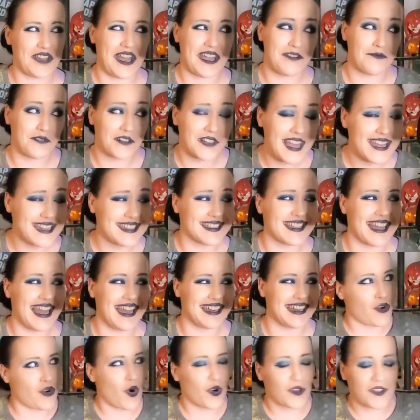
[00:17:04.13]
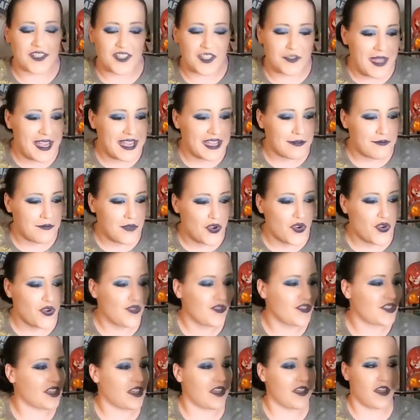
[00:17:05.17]
I can relate to that. Cortland's making
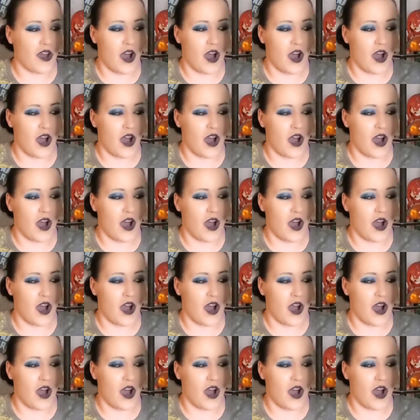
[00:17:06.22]
moves.